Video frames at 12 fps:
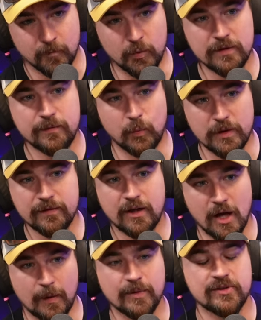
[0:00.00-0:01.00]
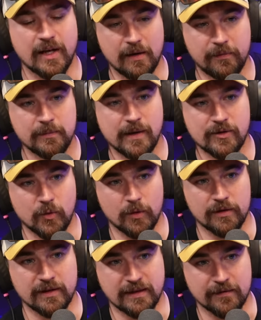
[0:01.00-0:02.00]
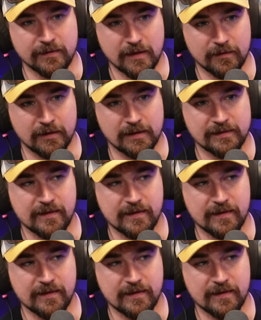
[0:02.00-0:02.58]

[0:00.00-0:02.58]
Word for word: We've we've accomplished every major order that they've given us.